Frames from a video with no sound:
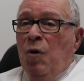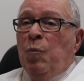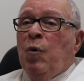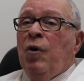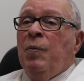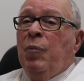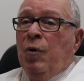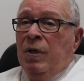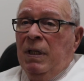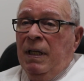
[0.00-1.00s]
More
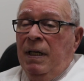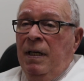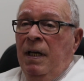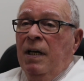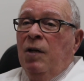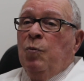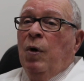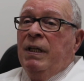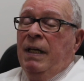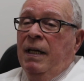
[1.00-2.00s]
importantly, in
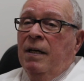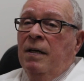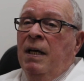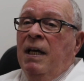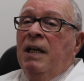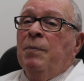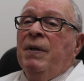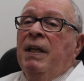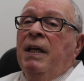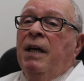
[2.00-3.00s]
1 year, it'll be
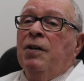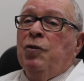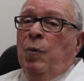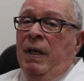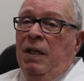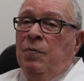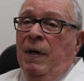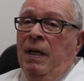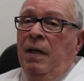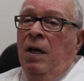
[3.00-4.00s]
the year
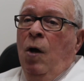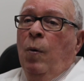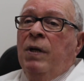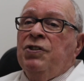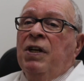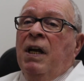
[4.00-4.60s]
2020. When should